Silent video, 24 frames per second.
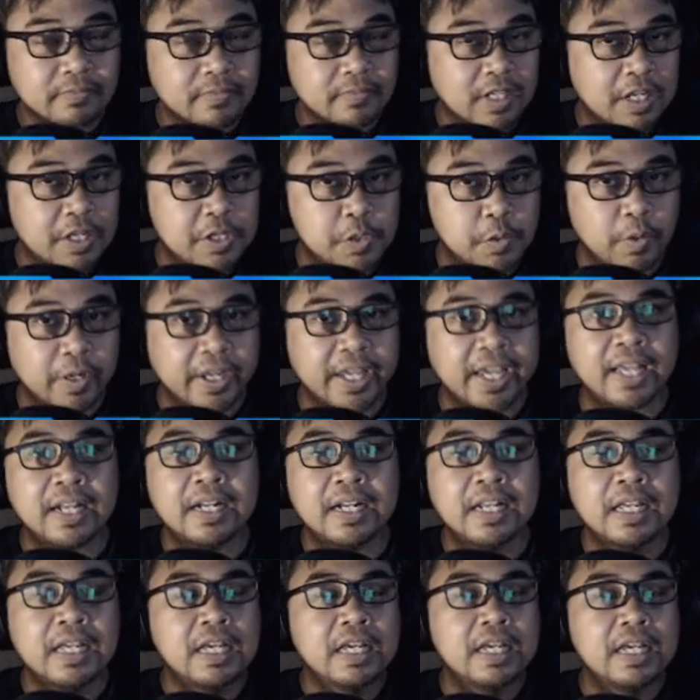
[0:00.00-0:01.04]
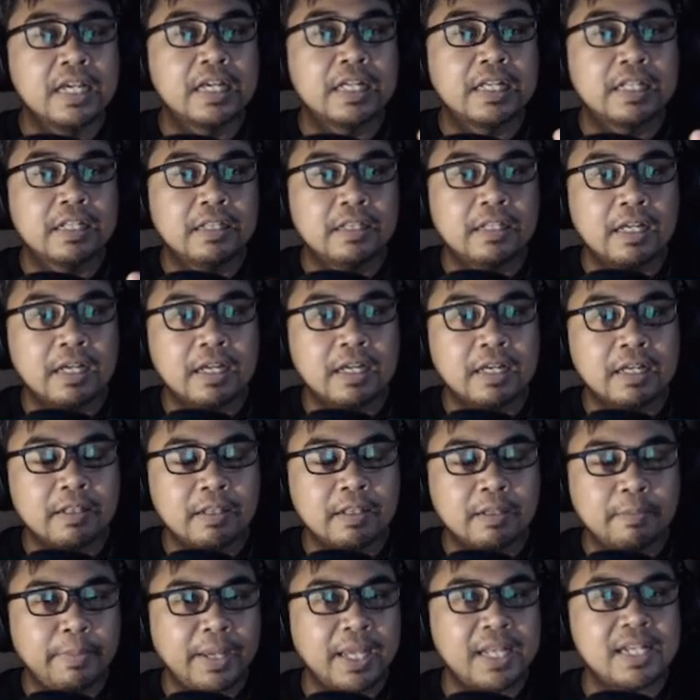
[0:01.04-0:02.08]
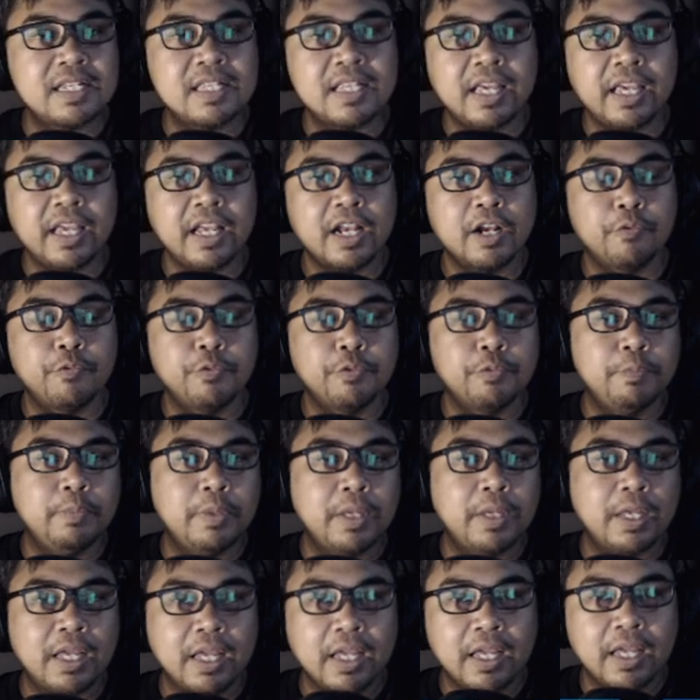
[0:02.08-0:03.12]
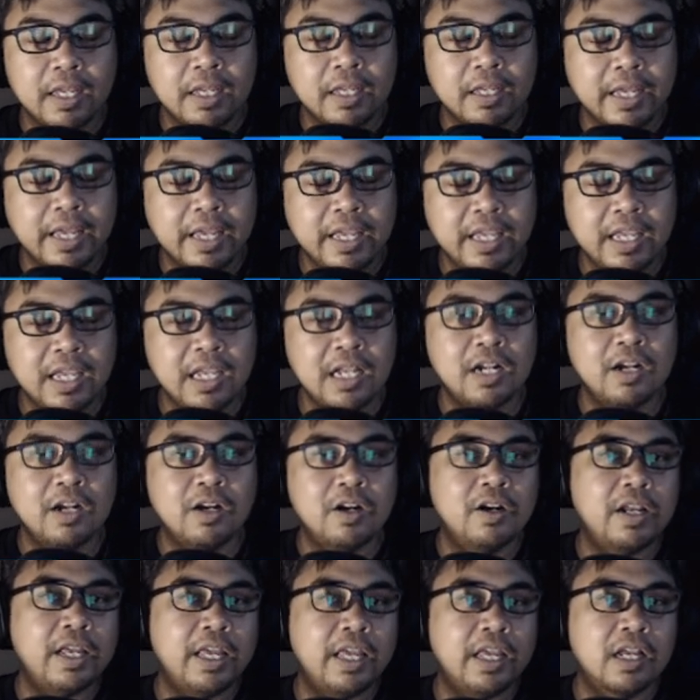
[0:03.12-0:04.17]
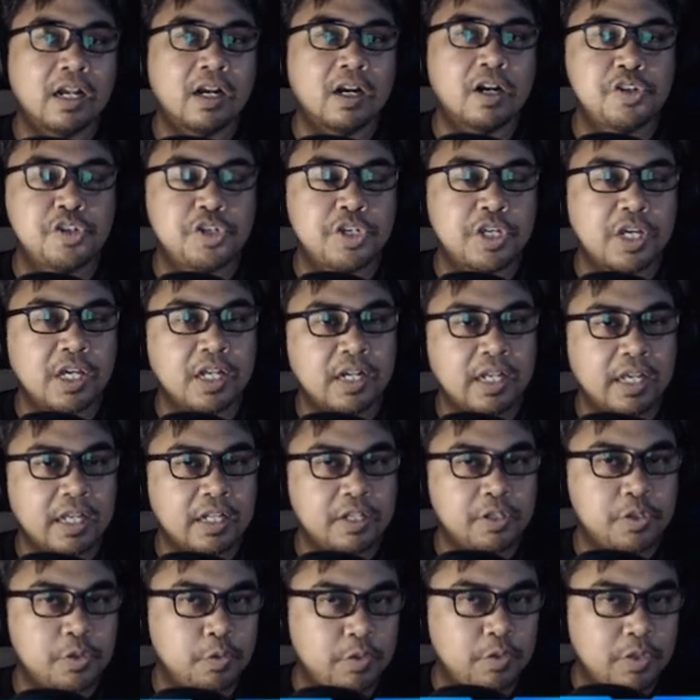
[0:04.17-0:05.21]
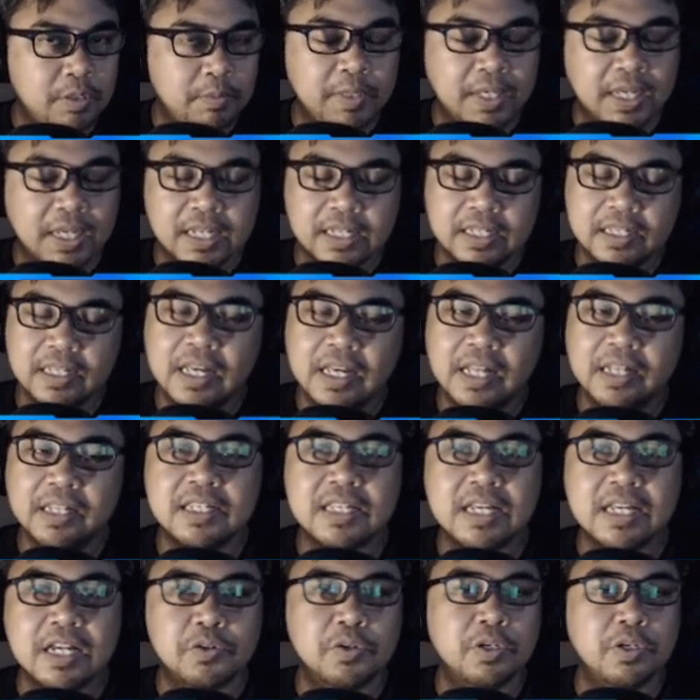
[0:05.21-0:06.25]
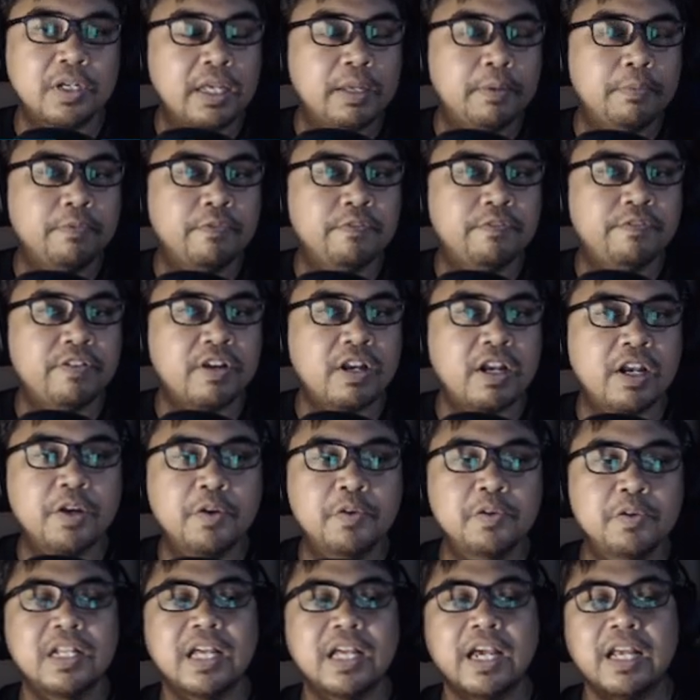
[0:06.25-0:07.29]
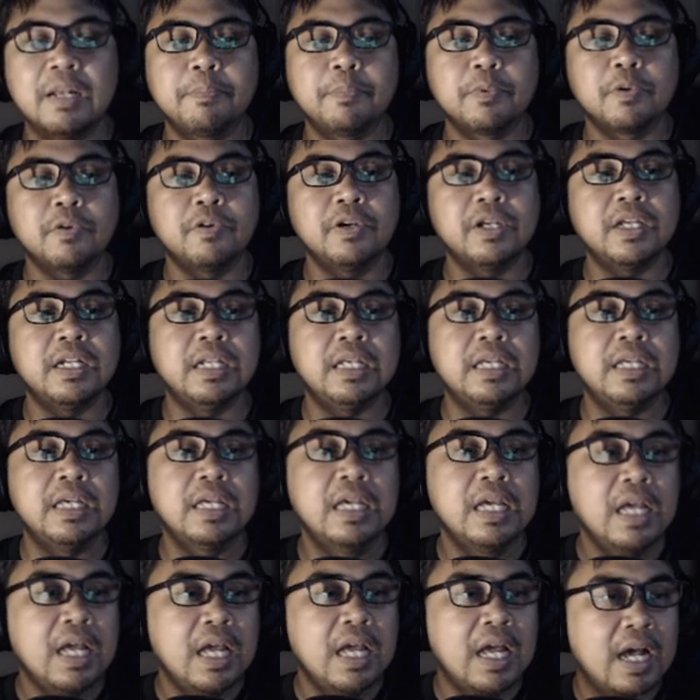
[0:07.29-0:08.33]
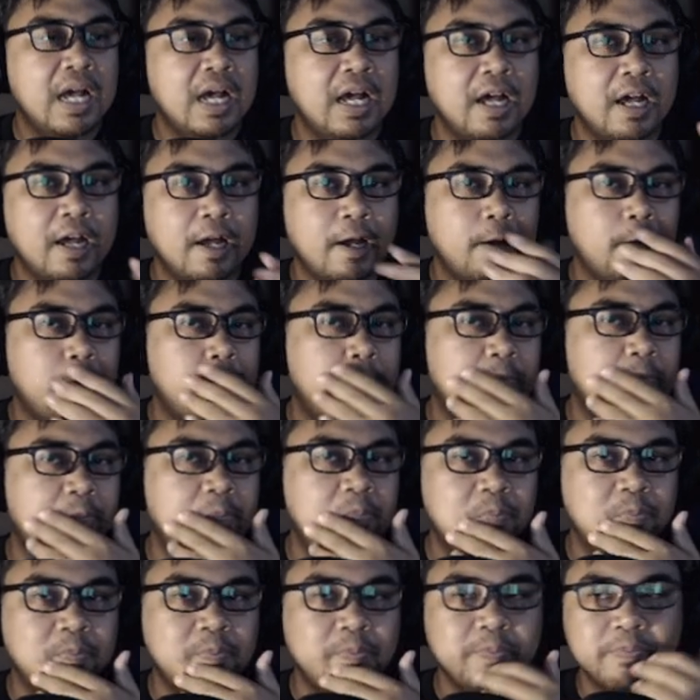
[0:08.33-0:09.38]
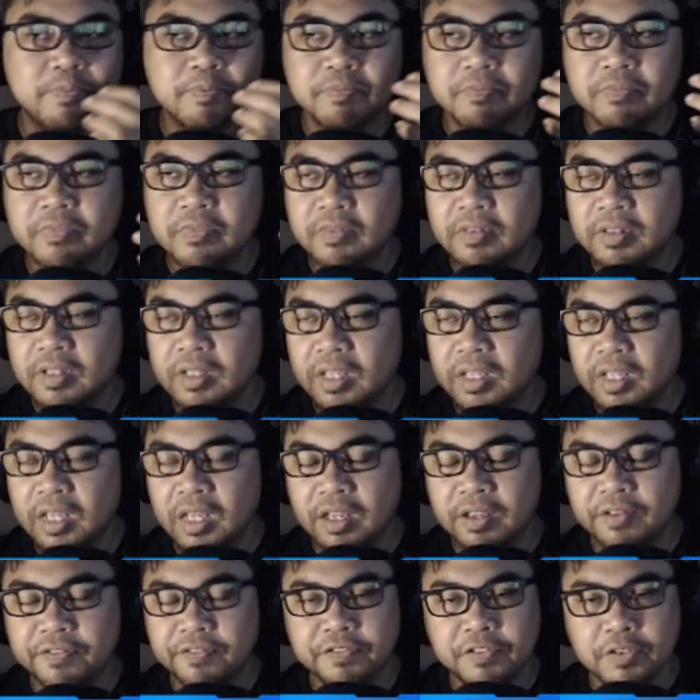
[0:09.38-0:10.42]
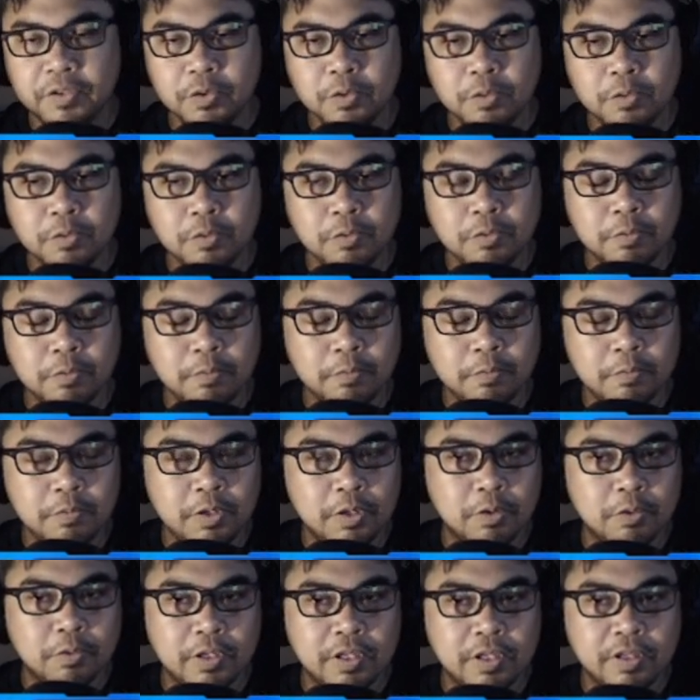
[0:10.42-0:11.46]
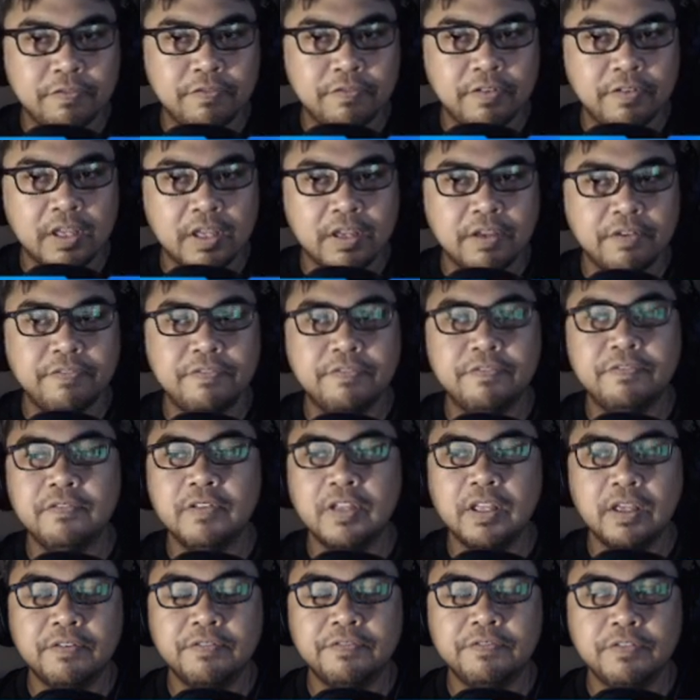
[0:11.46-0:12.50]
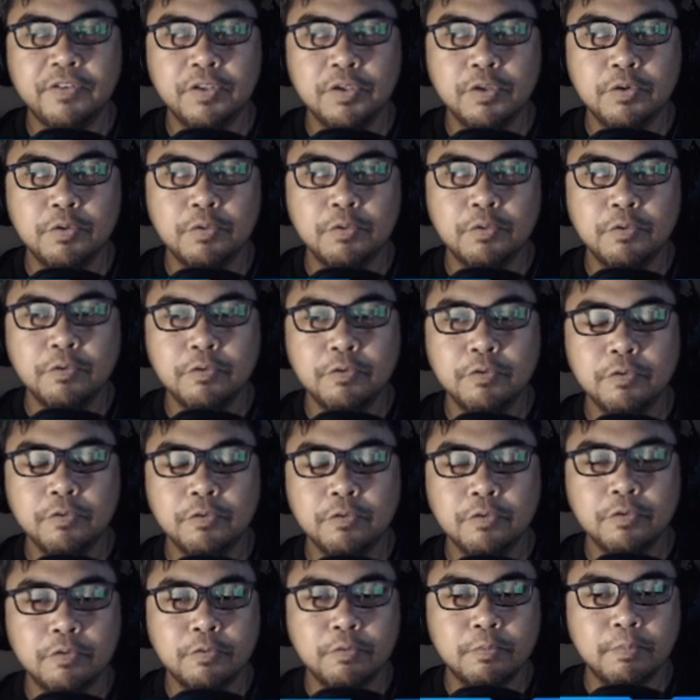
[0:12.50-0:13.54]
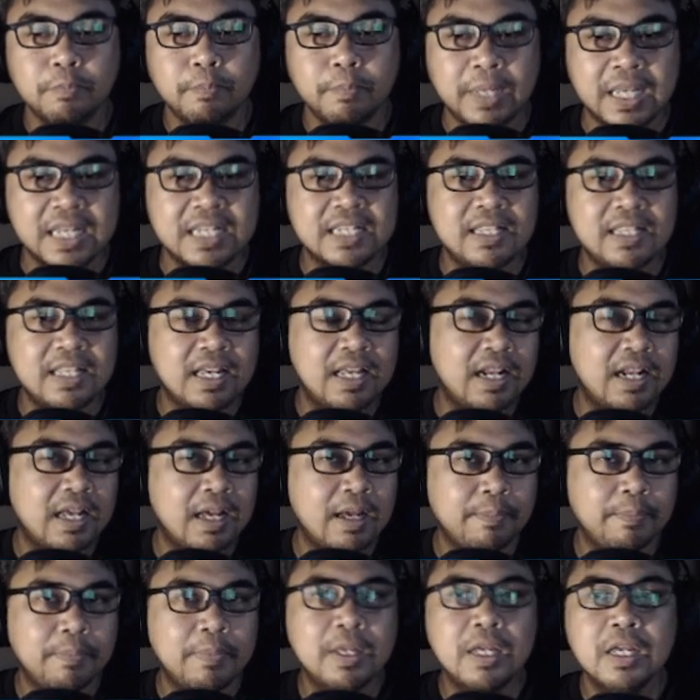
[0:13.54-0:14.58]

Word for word: So again, the the mainstay here would be a healer, a guardian, and two DPS. That is actually a very good lineup already. Um, if you you know if if if you mess that up,